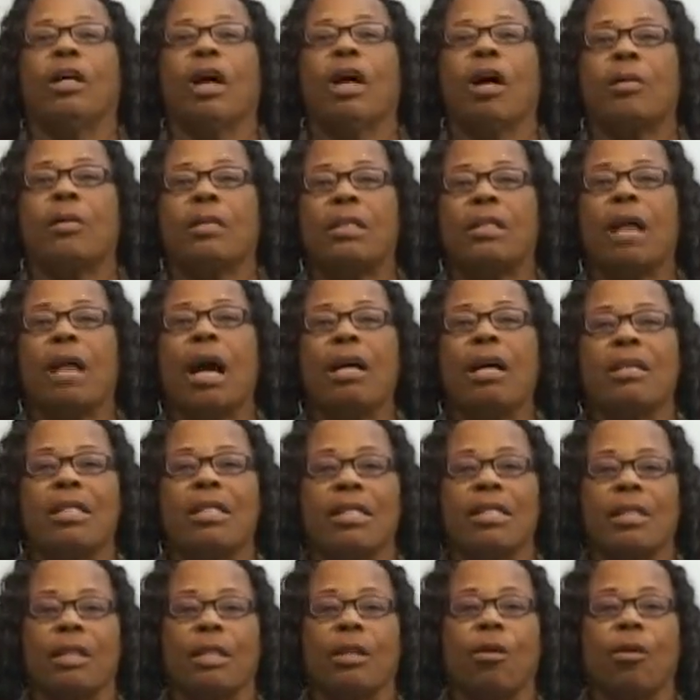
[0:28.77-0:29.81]
Our
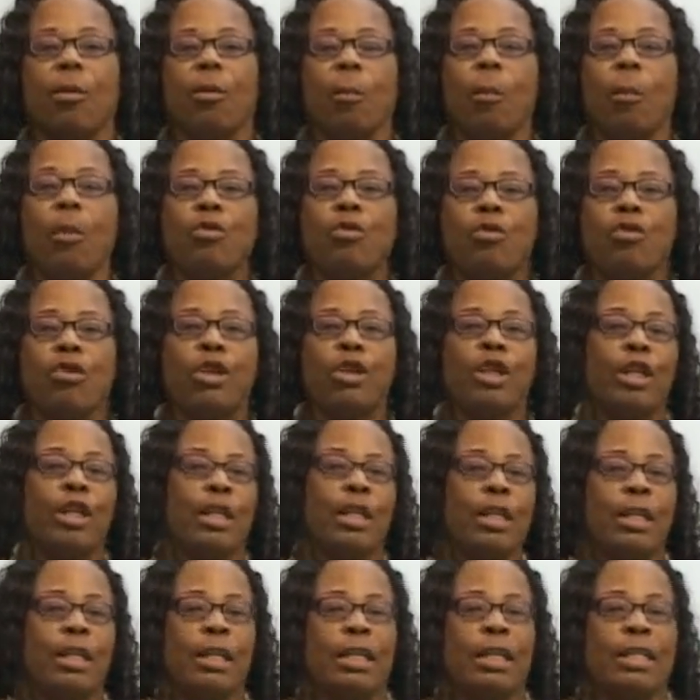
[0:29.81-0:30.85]
task and our motion
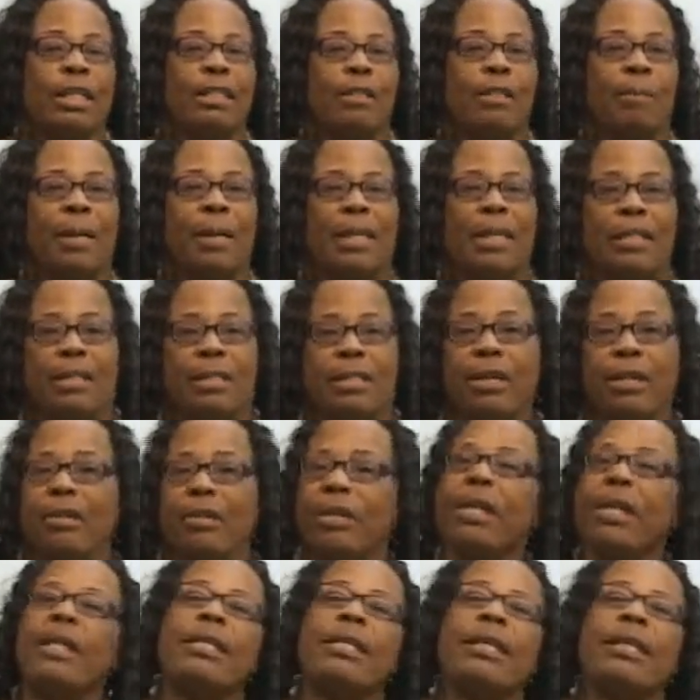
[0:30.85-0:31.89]
is to make
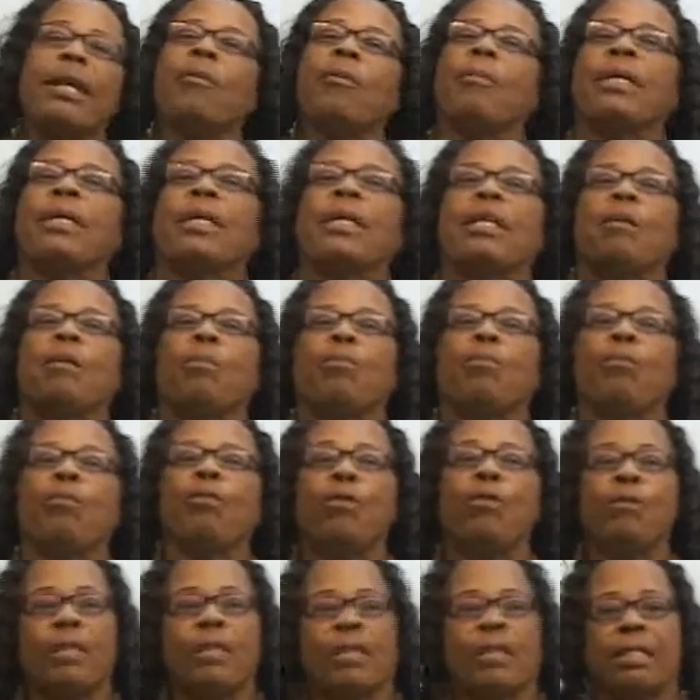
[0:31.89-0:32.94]
certain that we can
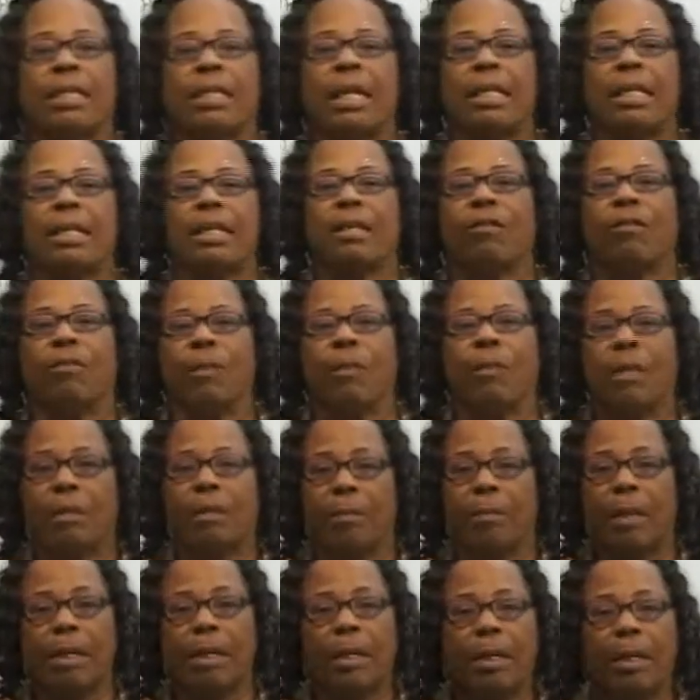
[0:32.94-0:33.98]
improve the standard of
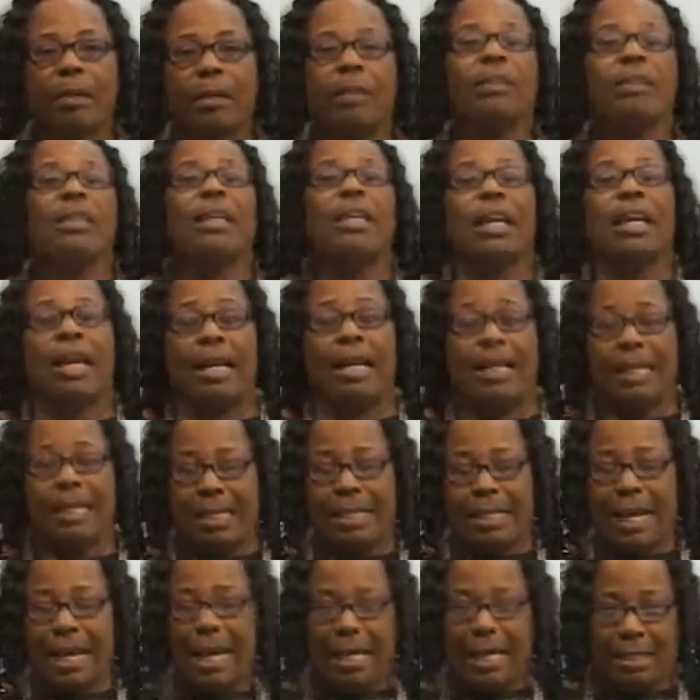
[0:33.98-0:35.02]
mathematics. And
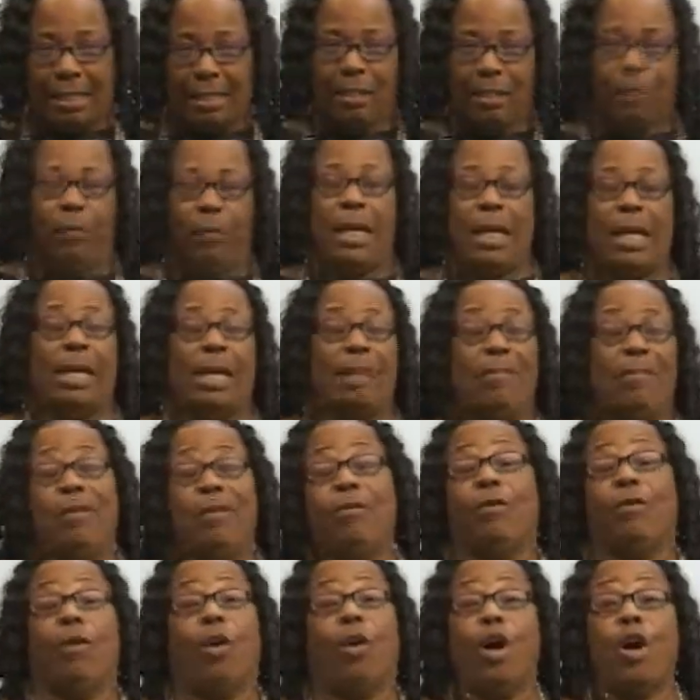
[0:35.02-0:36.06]
yes, we're aiming
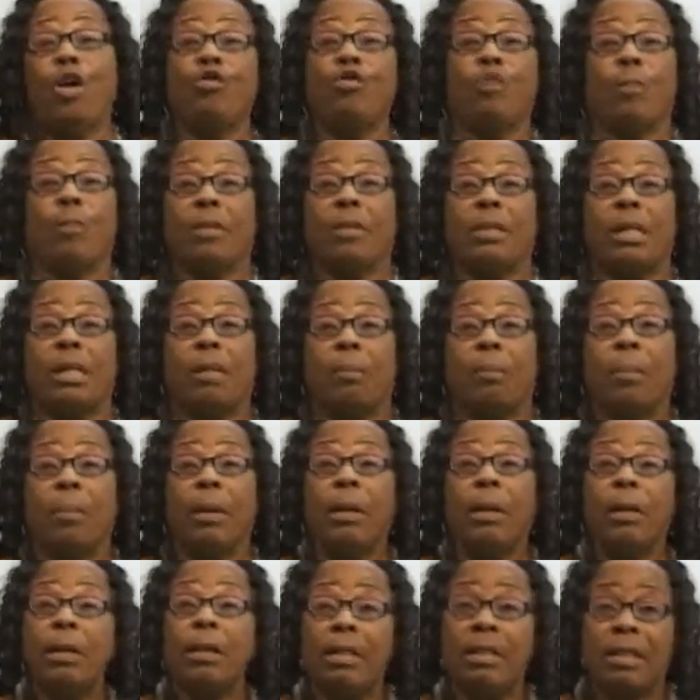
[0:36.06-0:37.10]
for 100%
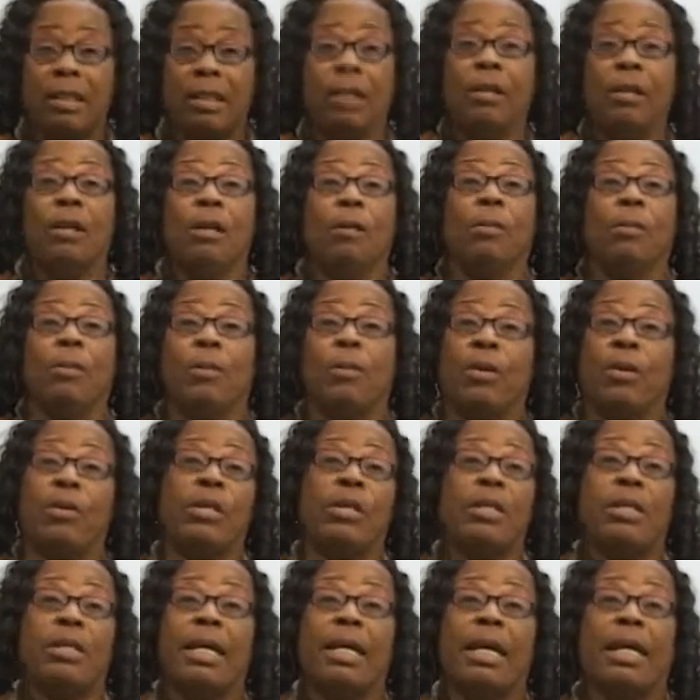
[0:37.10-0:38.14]
pass, but we're going
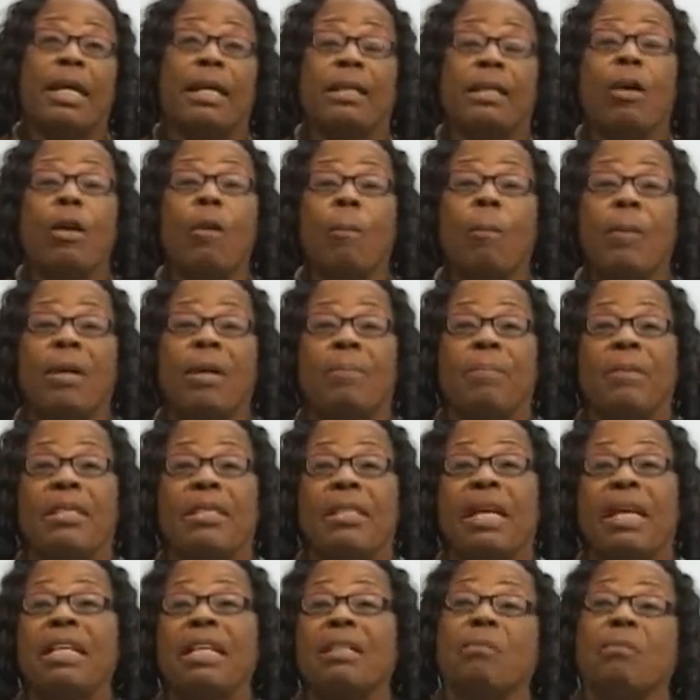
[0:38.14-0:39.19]
to take not baby
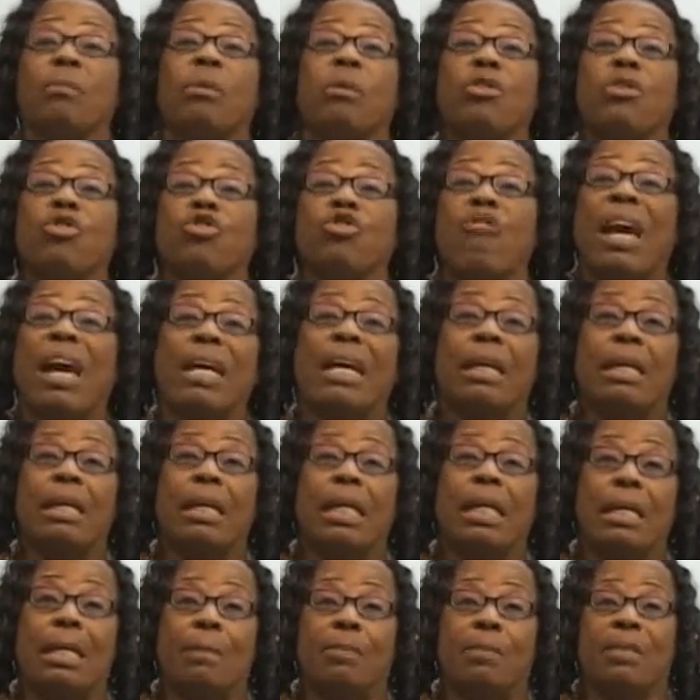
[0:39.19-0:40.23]
steps, but giant
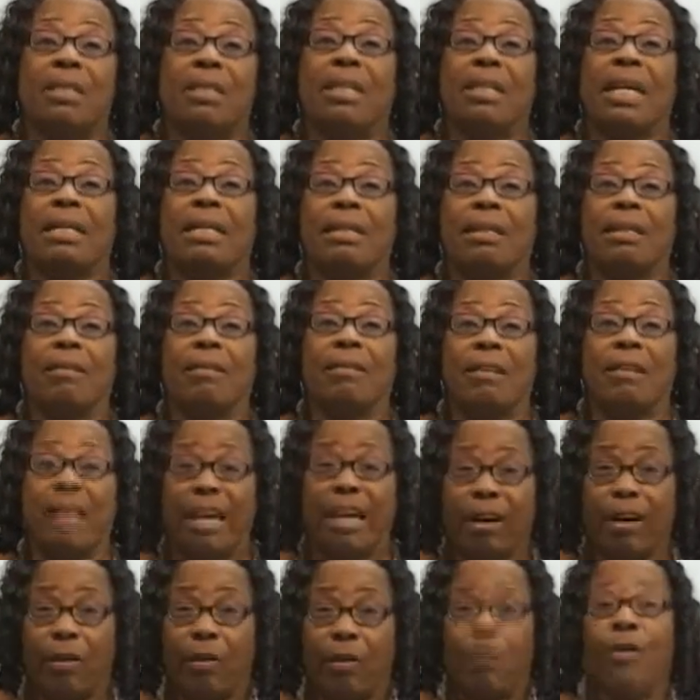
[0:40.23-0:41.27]
leaps getting
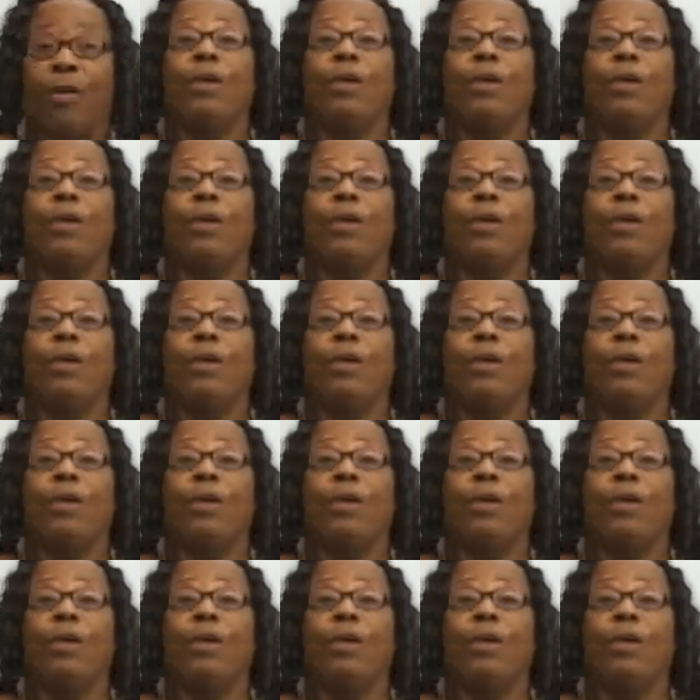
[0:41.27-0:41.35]
there.